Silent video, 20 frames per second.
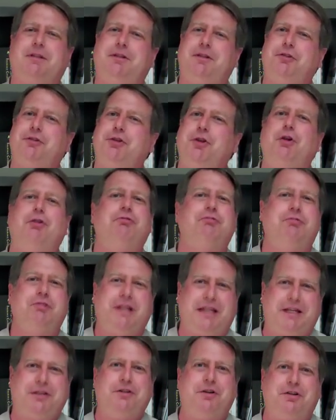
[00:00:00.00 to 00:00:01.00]
There's no
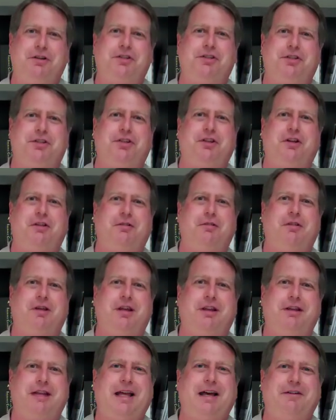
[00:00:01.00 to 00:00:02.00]
late notices
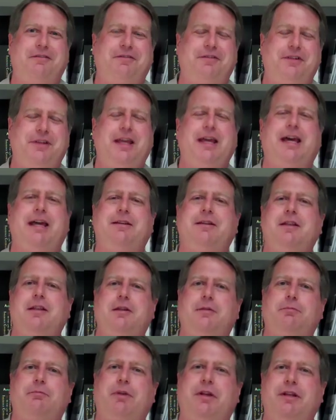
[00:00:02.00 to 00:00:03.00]
allowed for that.
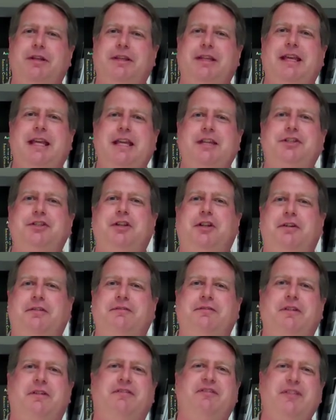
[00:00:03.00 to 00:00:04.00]
But in the case
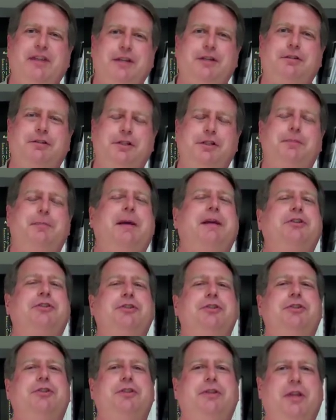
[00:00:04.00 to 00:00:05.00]
of vehicle
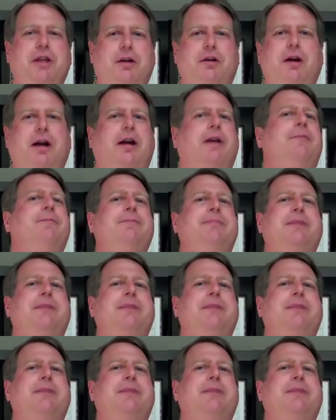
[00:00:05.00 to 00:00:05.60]
inspections, there are.